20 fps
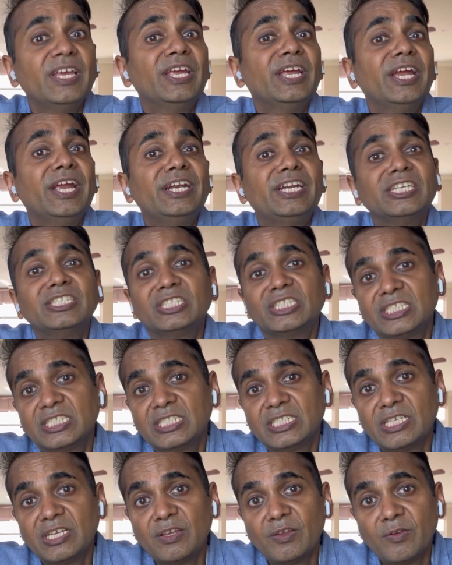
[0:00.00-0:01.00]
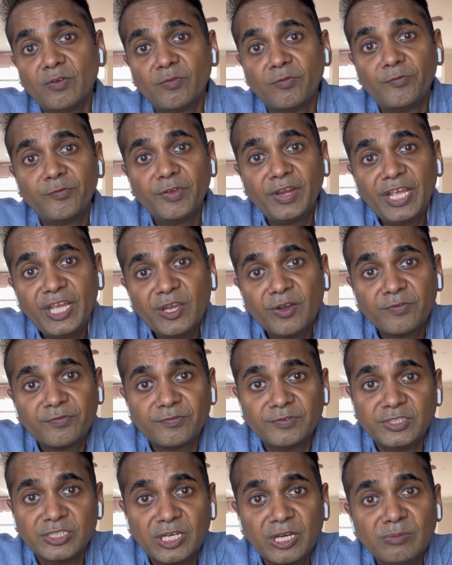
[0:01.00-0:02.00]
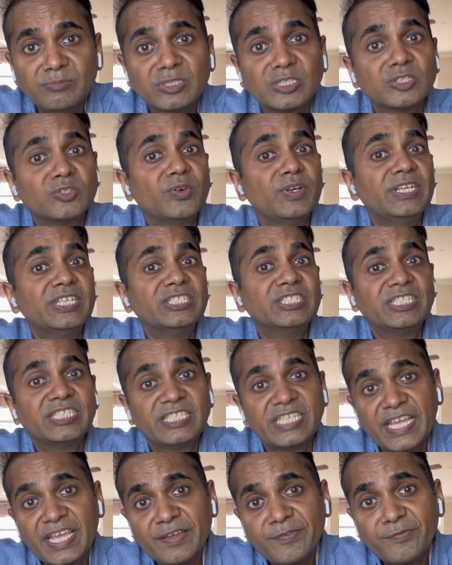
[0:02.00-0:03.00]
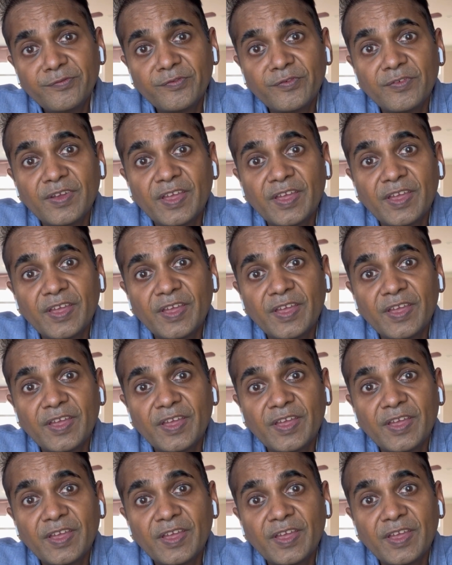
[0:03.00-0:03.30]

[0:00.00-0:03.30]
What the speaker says: it is free of germs, so it is safe,